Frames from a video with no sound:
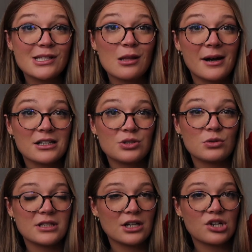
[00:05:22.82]
it was in the back to
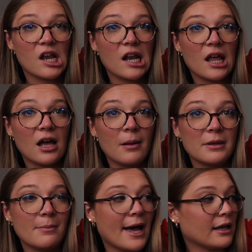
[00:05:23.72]
school section in
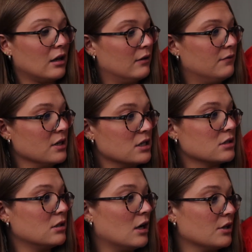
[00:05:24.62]
the back of the
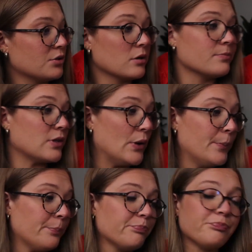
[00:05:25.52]
store. So